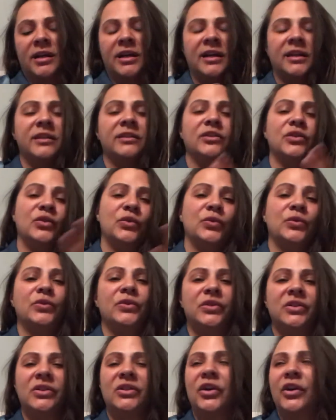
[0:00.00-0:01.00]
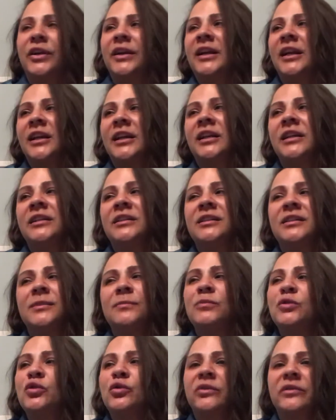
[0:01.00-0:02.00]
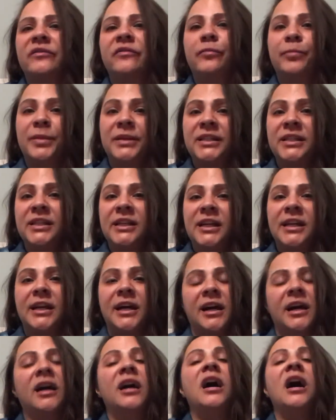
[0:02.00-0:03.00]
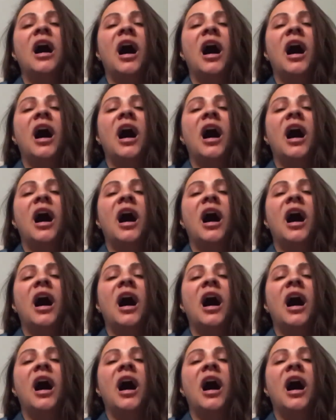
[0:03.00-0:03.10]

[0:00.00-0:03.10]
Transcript: it to start getting some sort of patina.